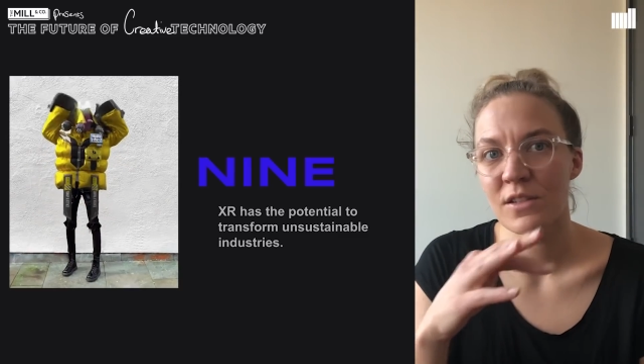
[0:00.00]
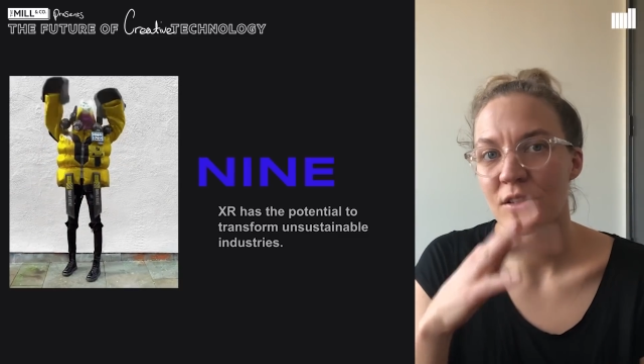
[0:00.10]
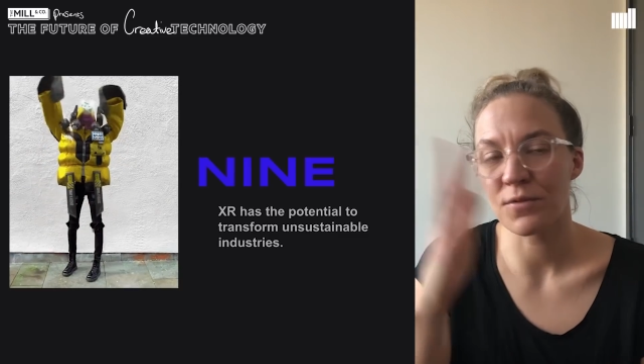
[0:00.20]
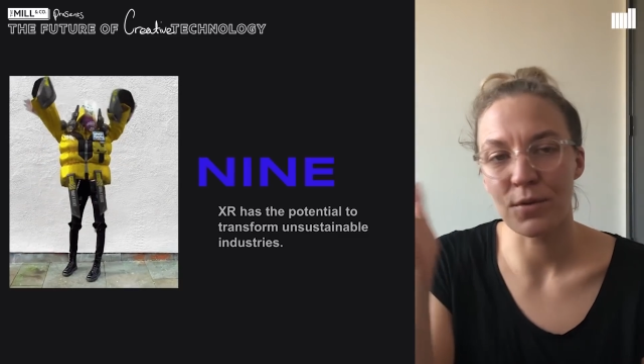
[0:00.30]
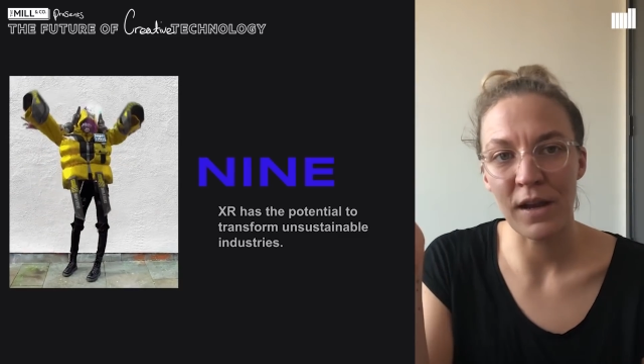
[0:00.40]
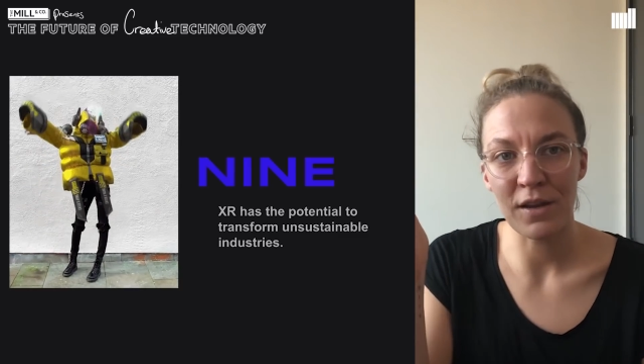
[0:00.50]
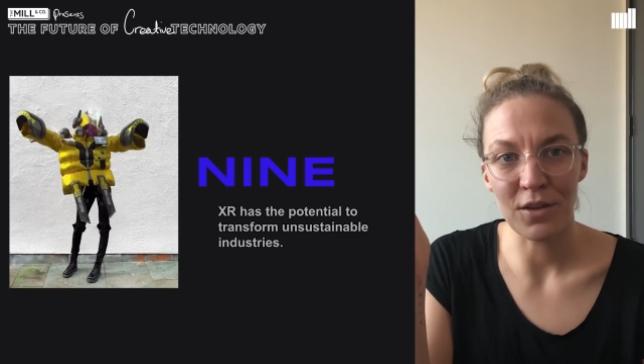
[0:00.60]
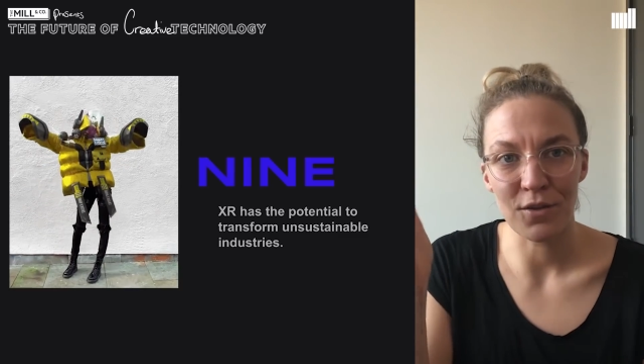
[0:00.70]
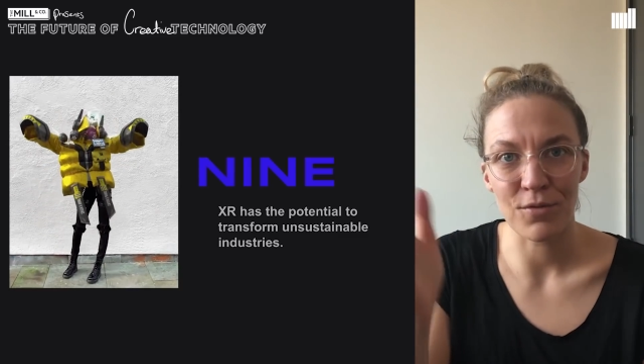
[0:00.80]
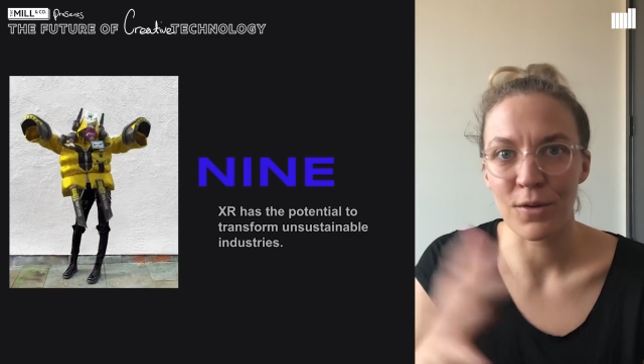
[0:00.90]
just for
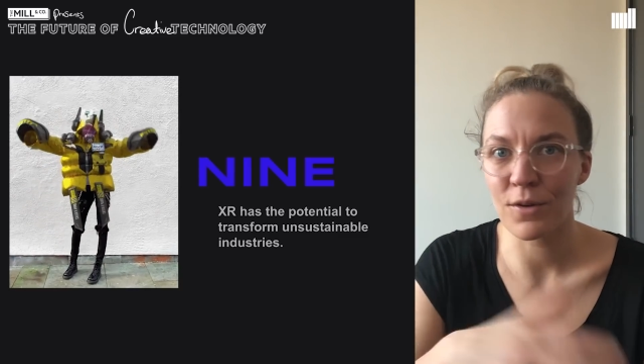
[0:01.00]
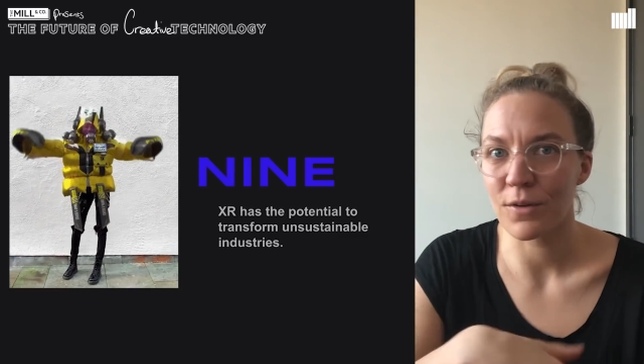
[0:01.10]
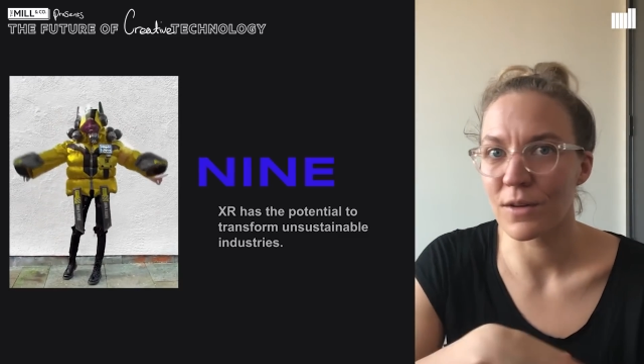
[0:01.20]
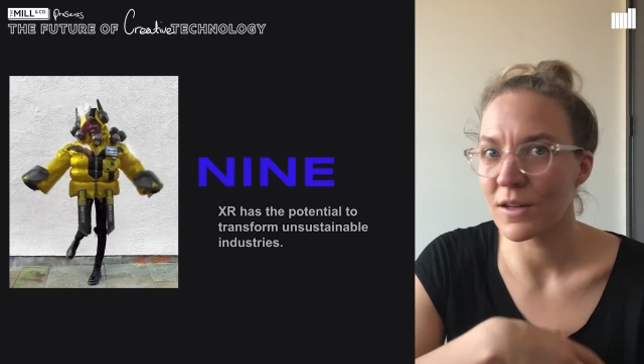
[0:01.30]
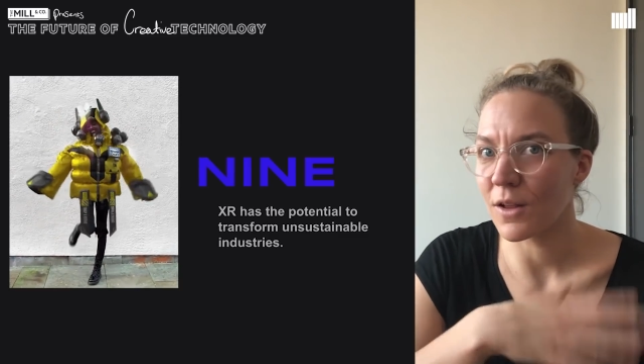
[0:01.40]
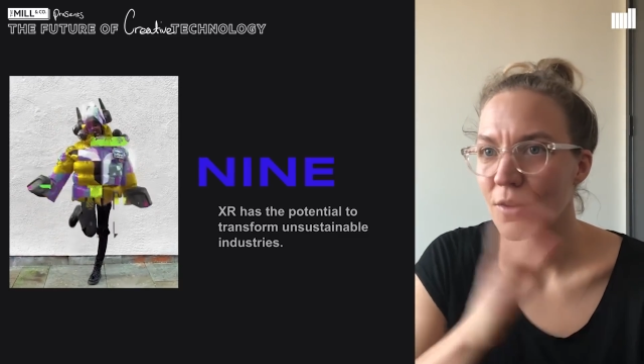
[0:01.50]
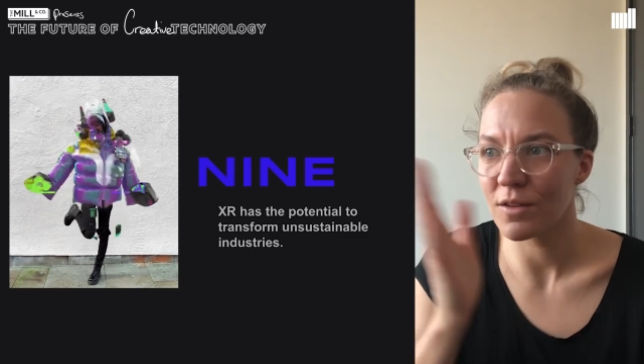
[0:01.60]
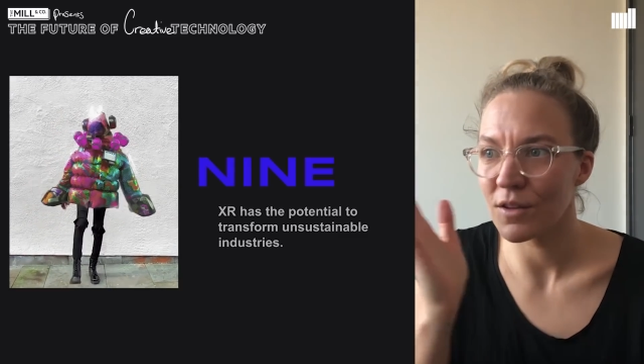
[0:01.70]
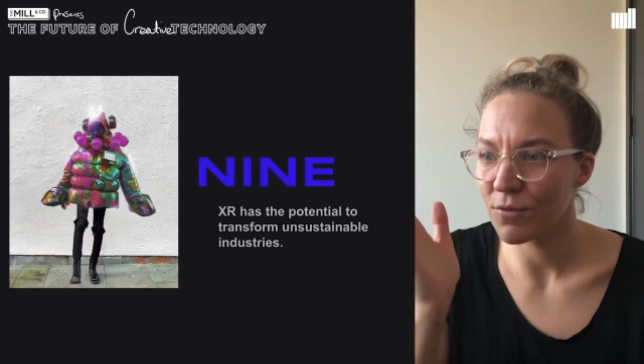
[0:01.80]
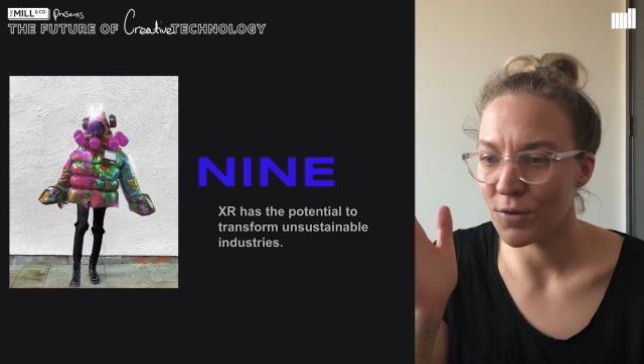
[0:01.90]
regular folk who need
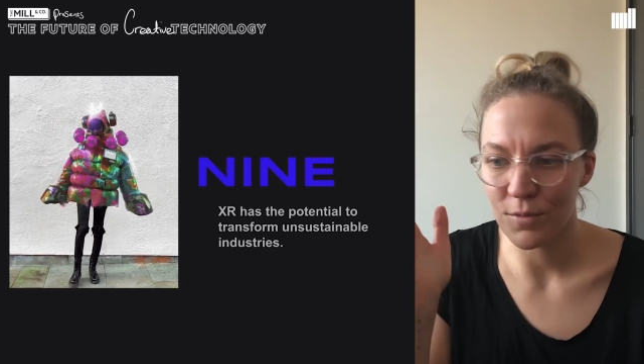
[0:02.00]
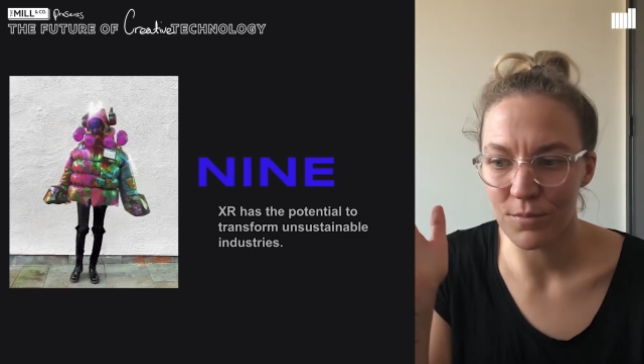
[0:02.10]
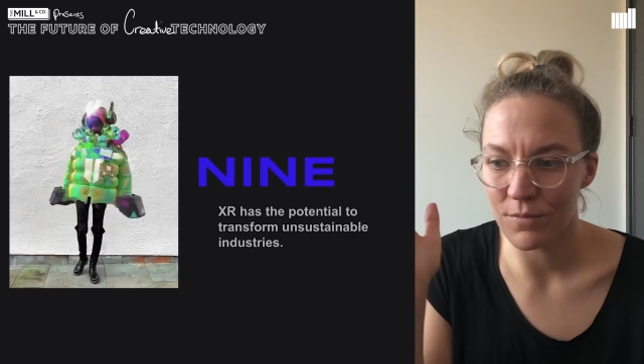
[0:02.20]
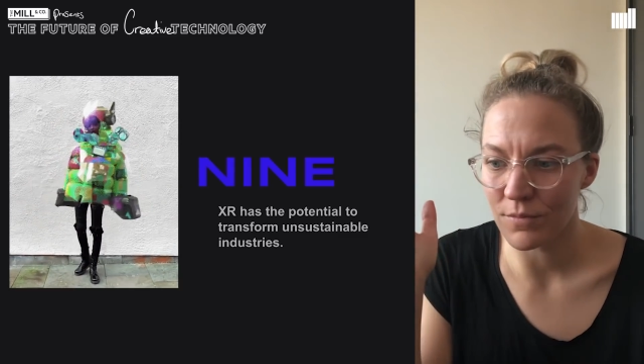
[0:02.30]
clothing for